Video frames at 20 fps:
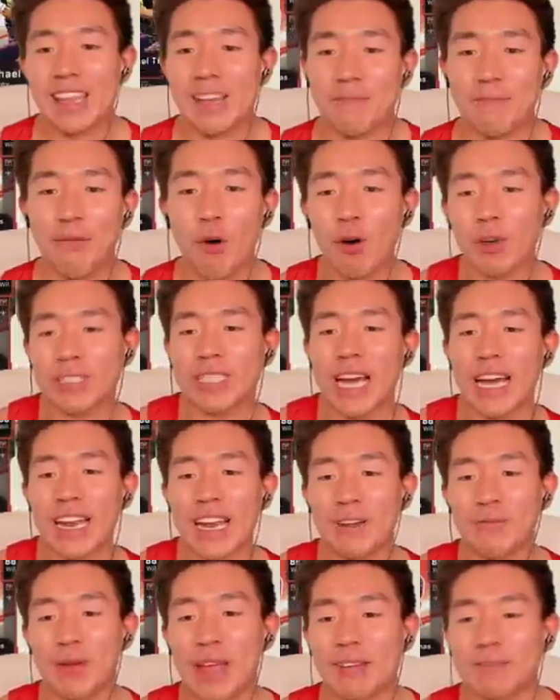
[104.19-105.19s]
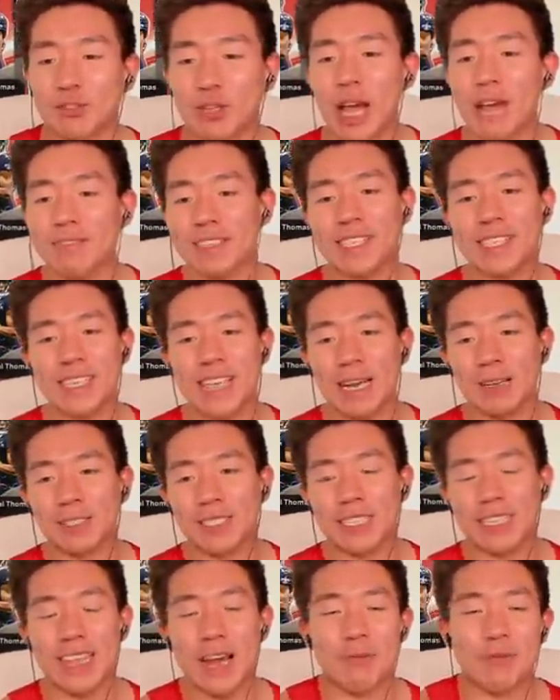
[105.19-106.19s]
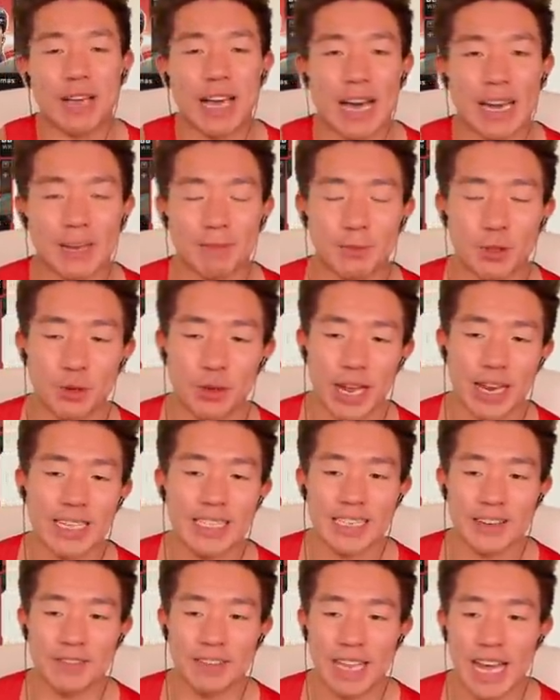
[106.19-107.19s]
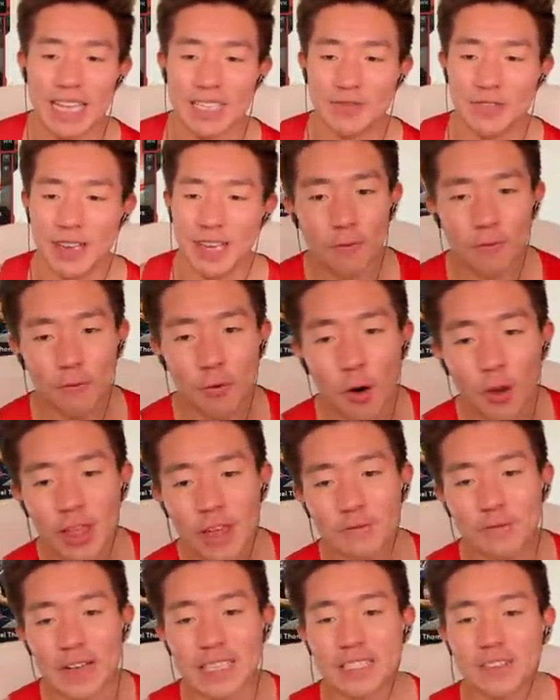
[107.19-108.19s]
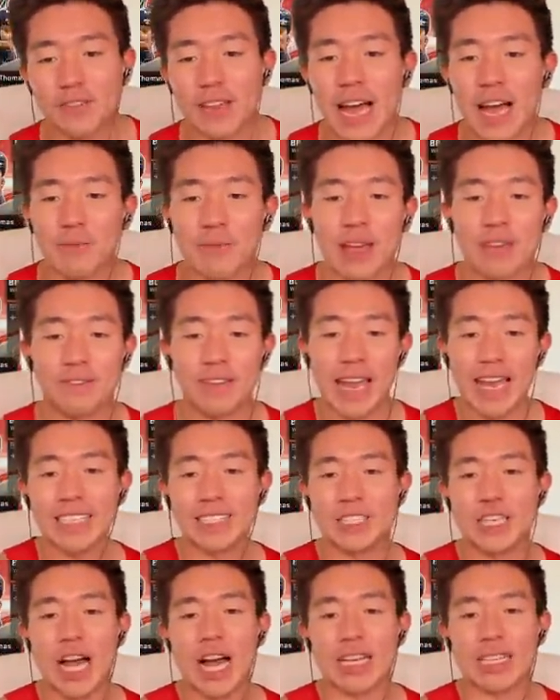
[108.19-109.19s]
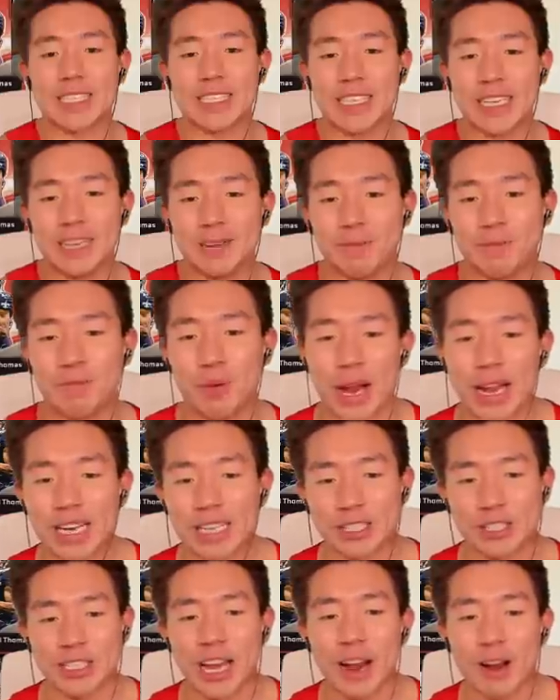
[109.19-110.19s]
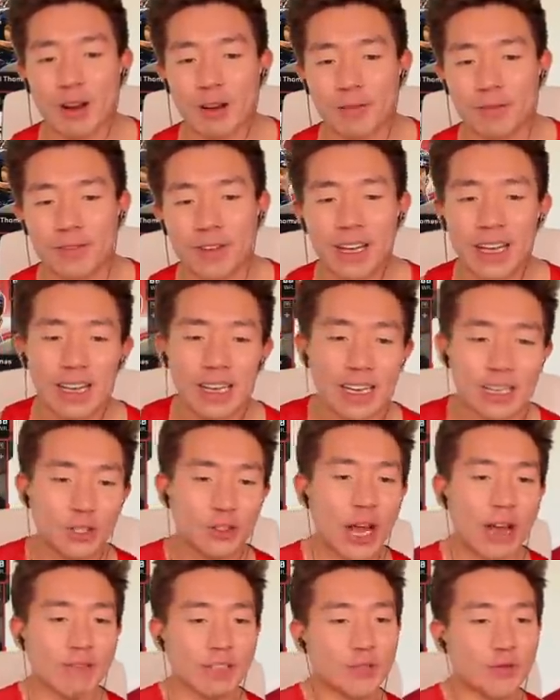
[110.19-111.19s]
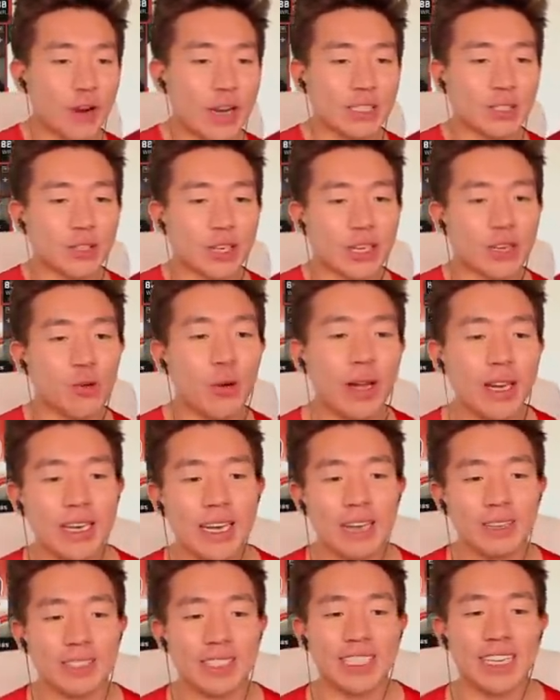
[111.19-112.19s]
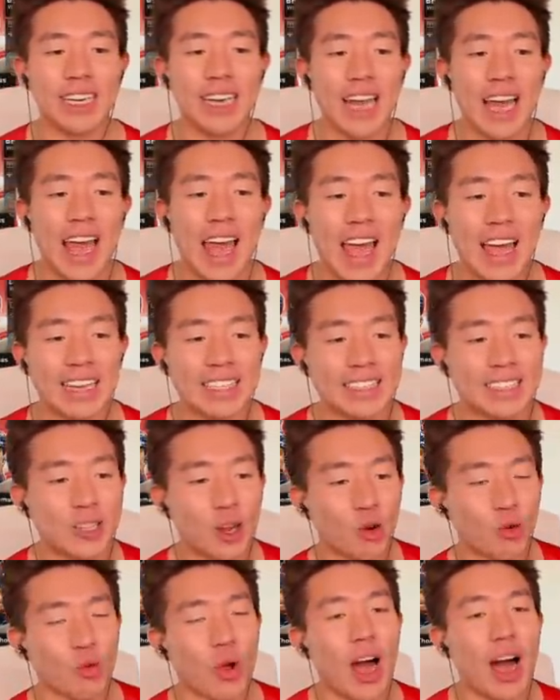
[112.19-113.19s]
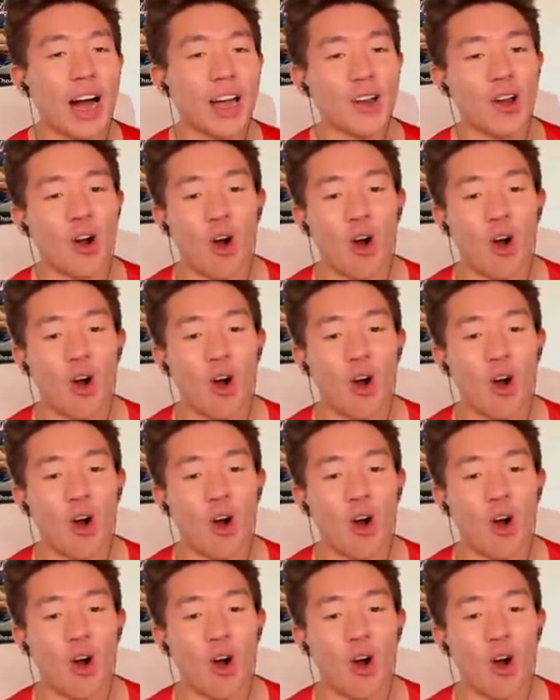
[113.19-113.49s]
And for tight end, we have Travis Kelce, that we got up to an 87 last video. For the offensive line, we have Lane Johnson, Brandon Scherff, Travis Frederick, Quenton Nelson, and Terron